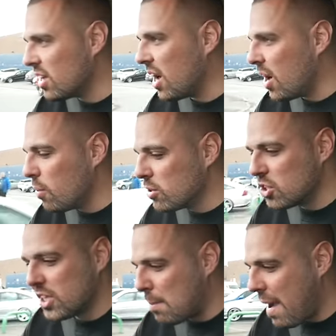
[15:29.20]
it's another
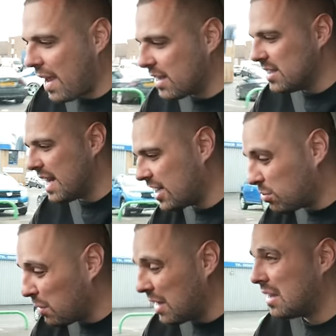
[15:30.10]
week of my life
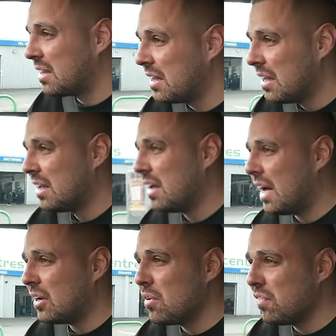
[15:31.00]
as a car
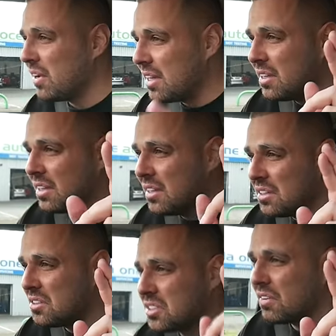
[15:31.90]
trader,
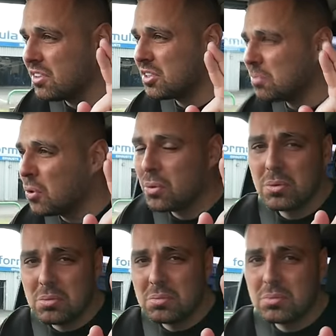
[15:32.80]
and yeah,
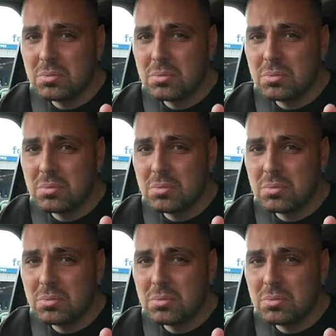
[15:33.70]
basically we